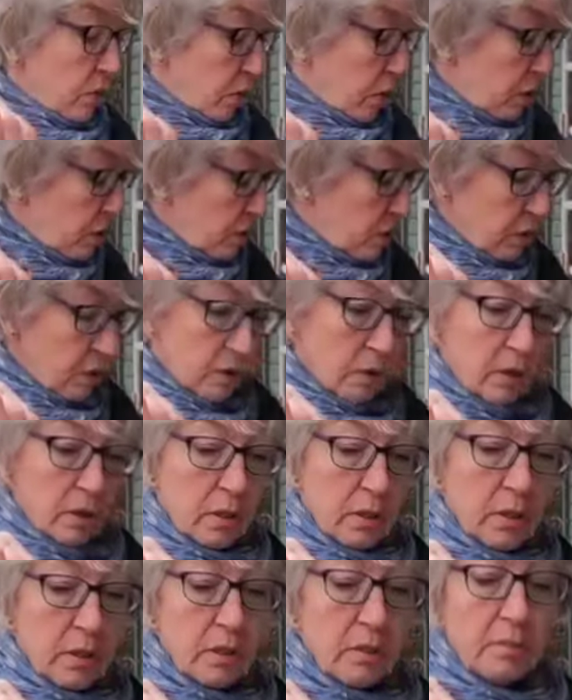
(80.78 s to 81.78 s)
got
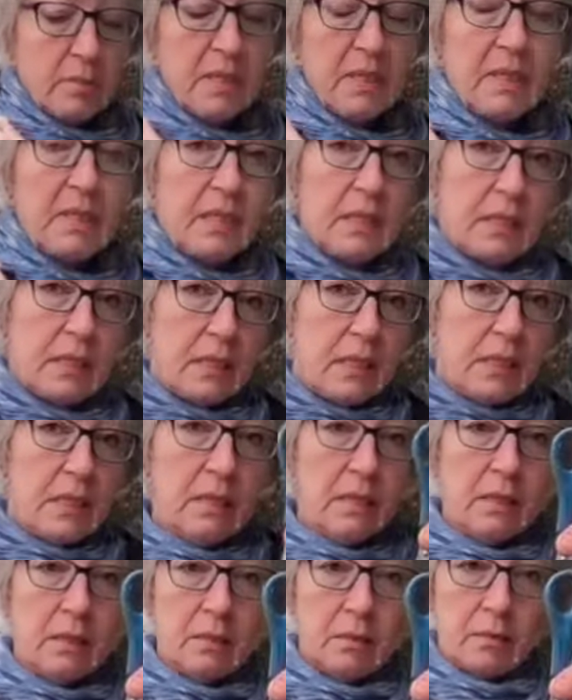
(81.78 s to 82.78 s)
some
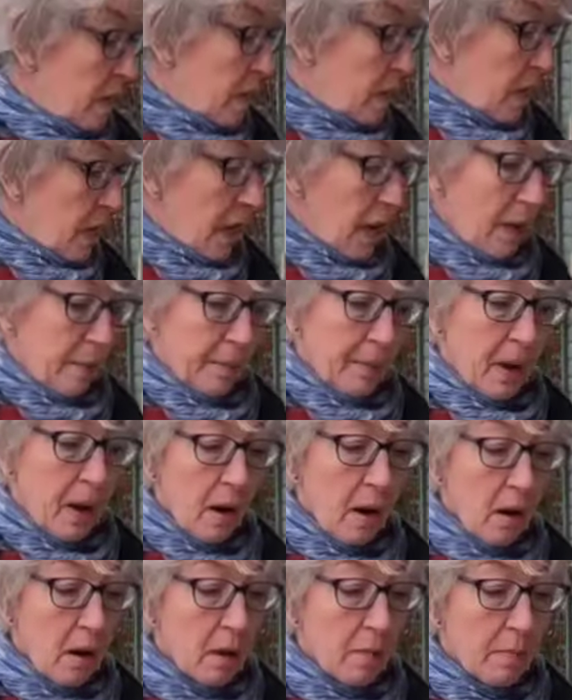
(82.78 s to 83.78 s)
scissors um,
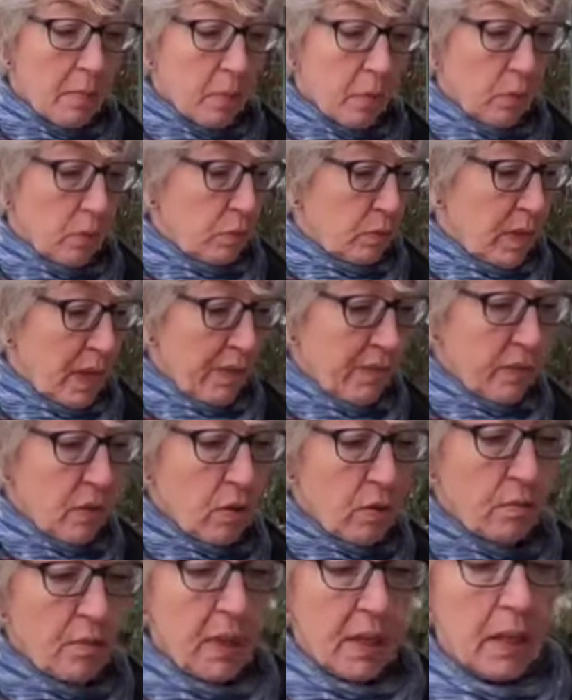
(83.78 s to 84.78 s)
cardboard and I've
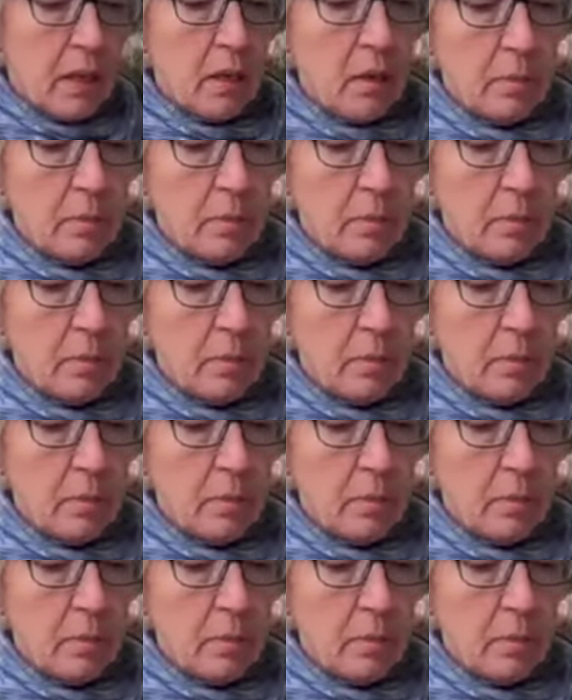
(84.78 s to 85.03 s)
got my